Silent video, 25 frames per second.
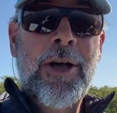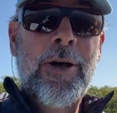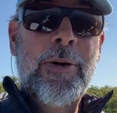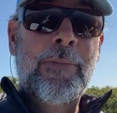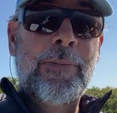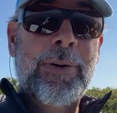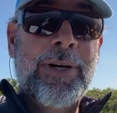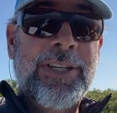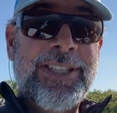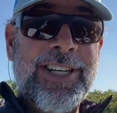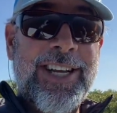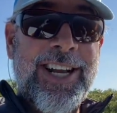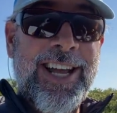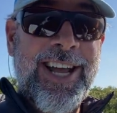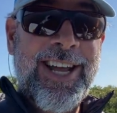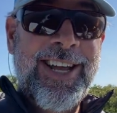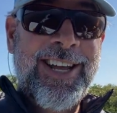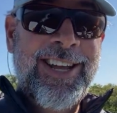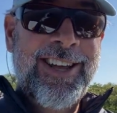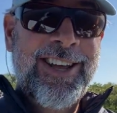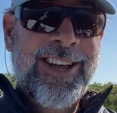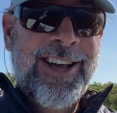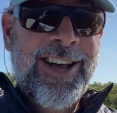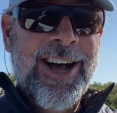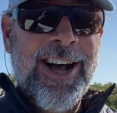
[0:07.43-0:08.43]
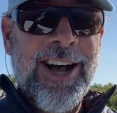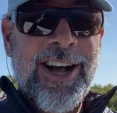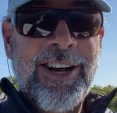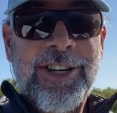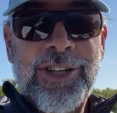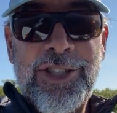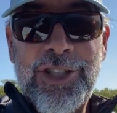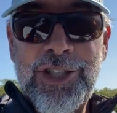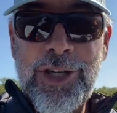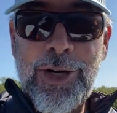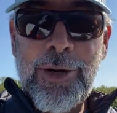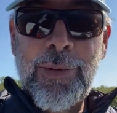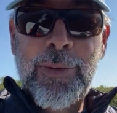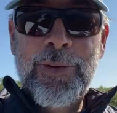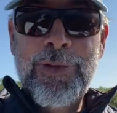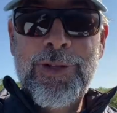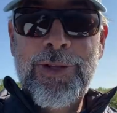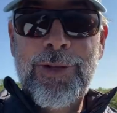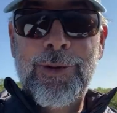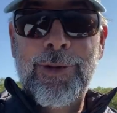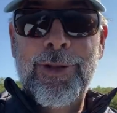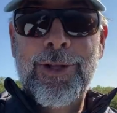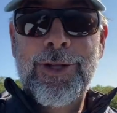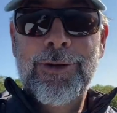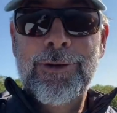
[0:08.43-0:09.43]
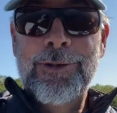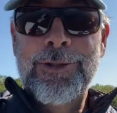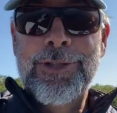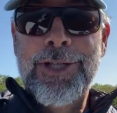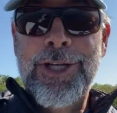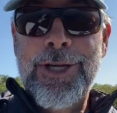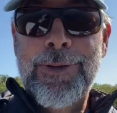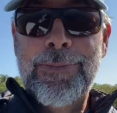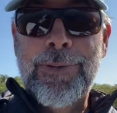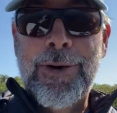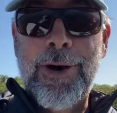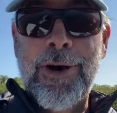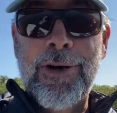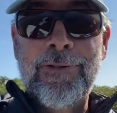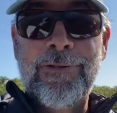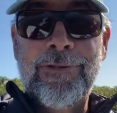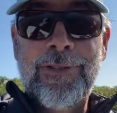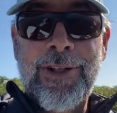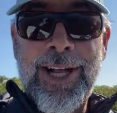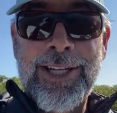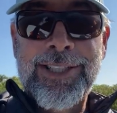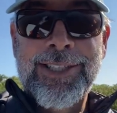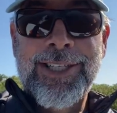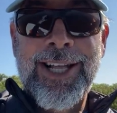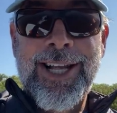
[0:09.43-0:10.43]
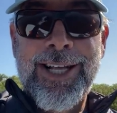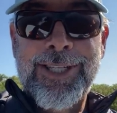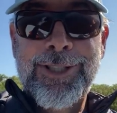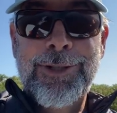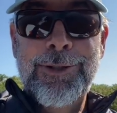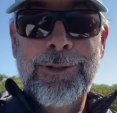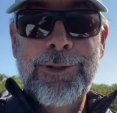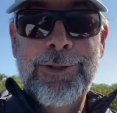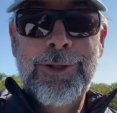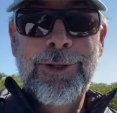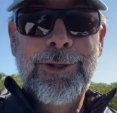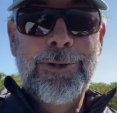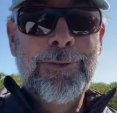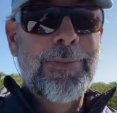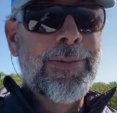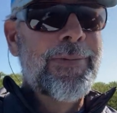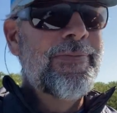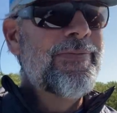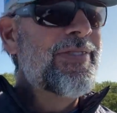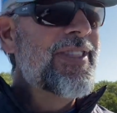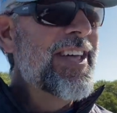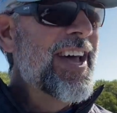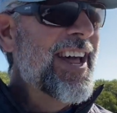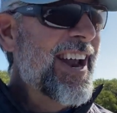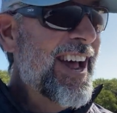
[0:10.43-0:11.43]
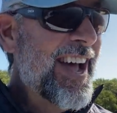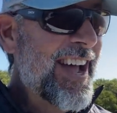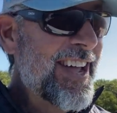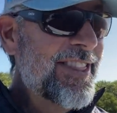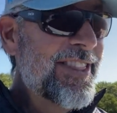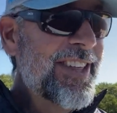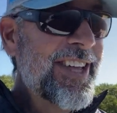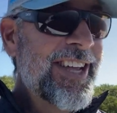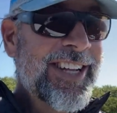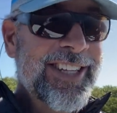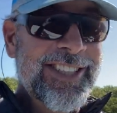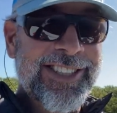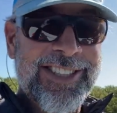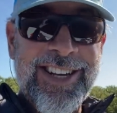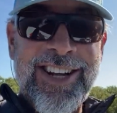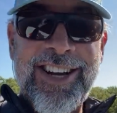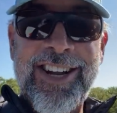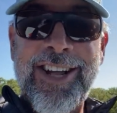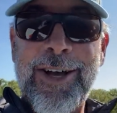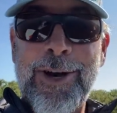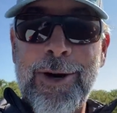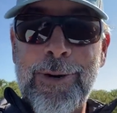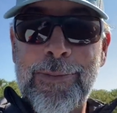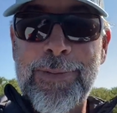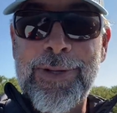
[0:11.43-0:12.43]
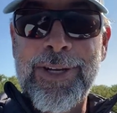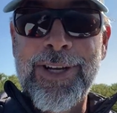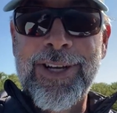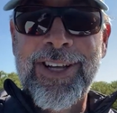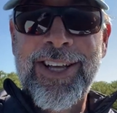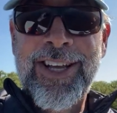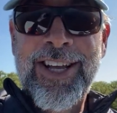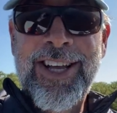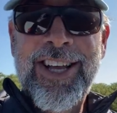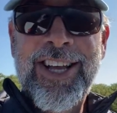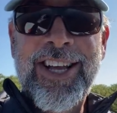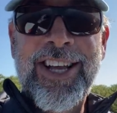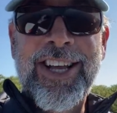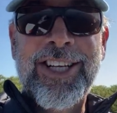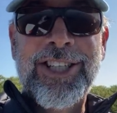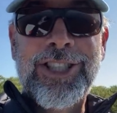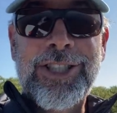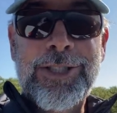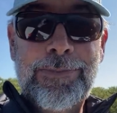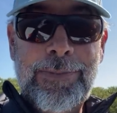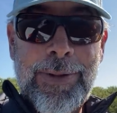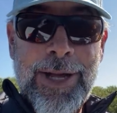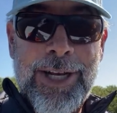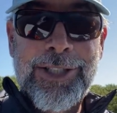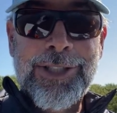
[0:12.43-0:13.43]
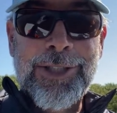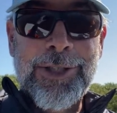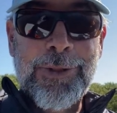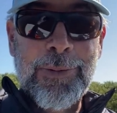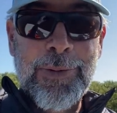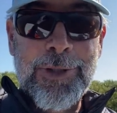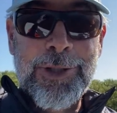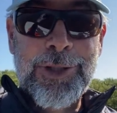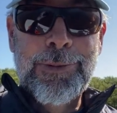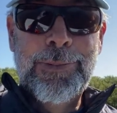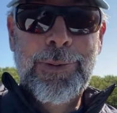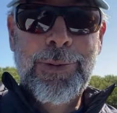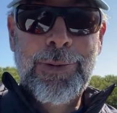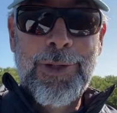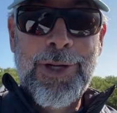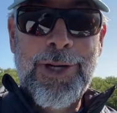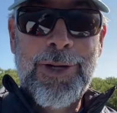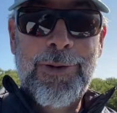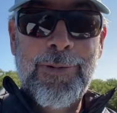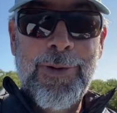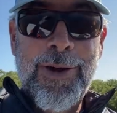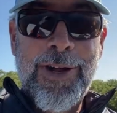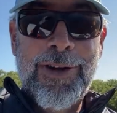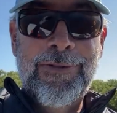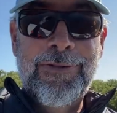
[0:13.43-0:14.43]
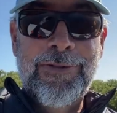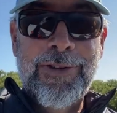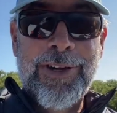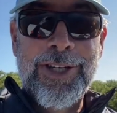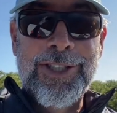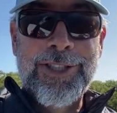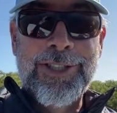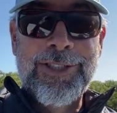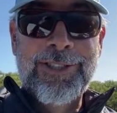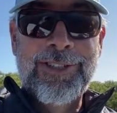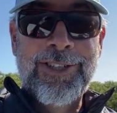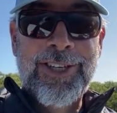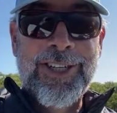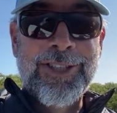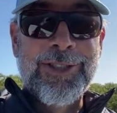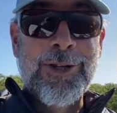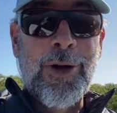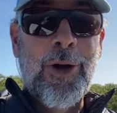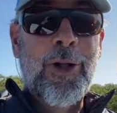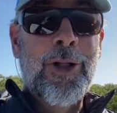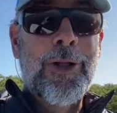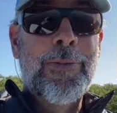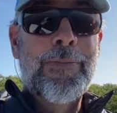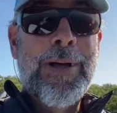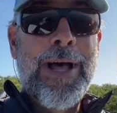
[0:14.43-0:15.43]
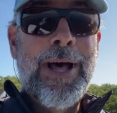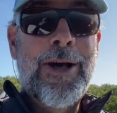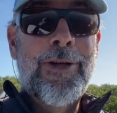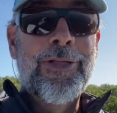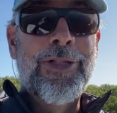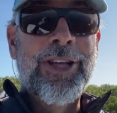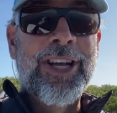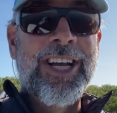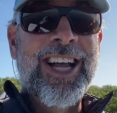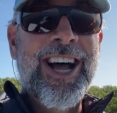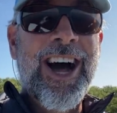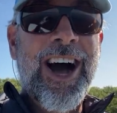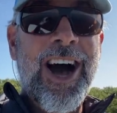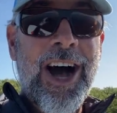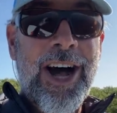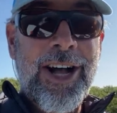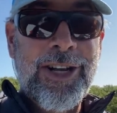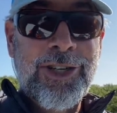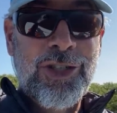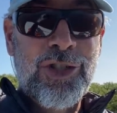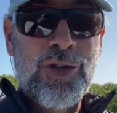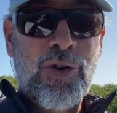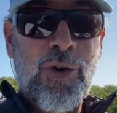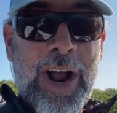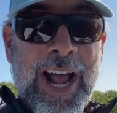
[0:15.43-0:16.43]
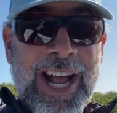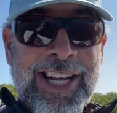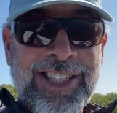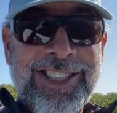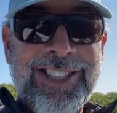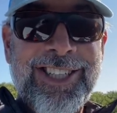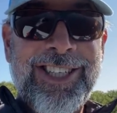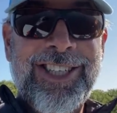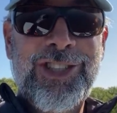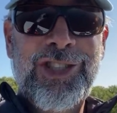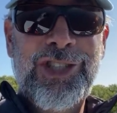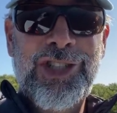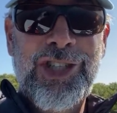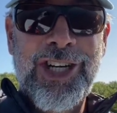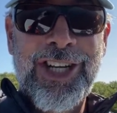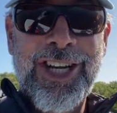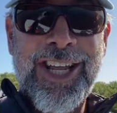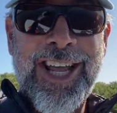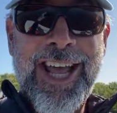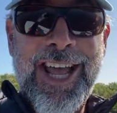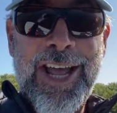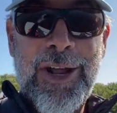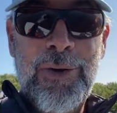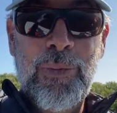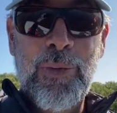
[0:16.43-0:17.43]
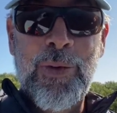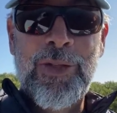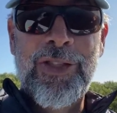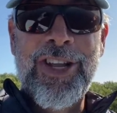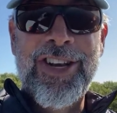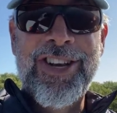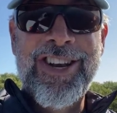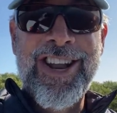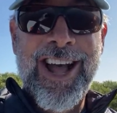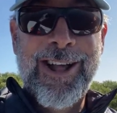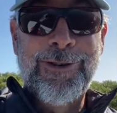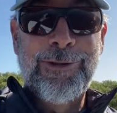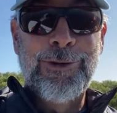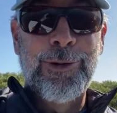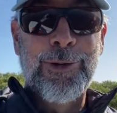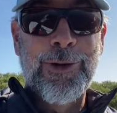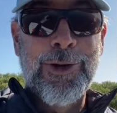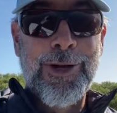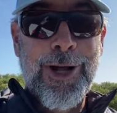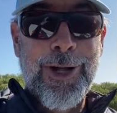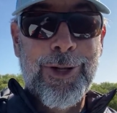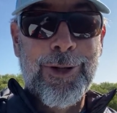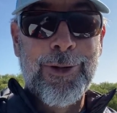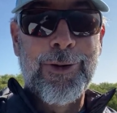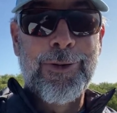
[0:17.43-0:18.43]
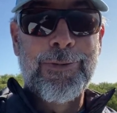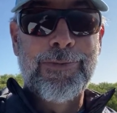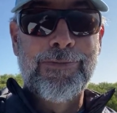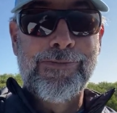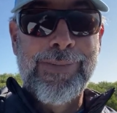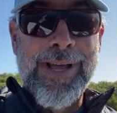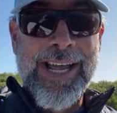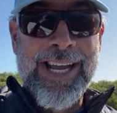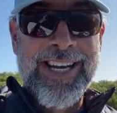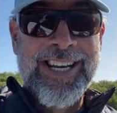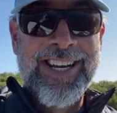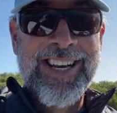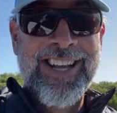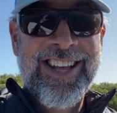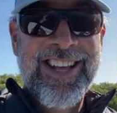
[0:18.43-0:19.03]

But today, I'm gonna to share with you a little tip on Flats Class YouTube that I think is gonna help you, especially with spooky redfish. It's all about the contrasting jig head with the natural colored bait.